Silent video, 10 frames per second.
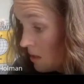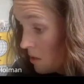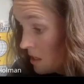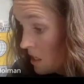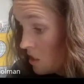We're
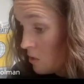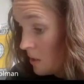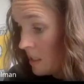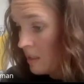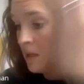in inches,
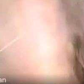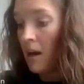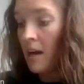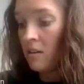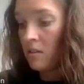we need to be in
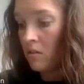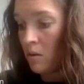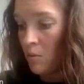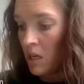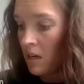miles, so I
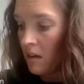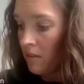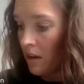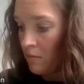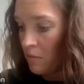may not have
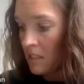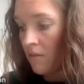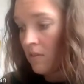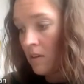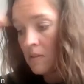left
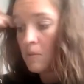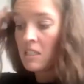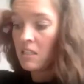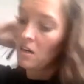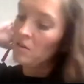myself enough
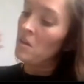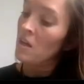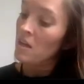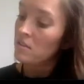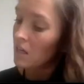space here.
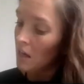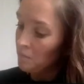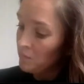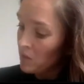It's okay.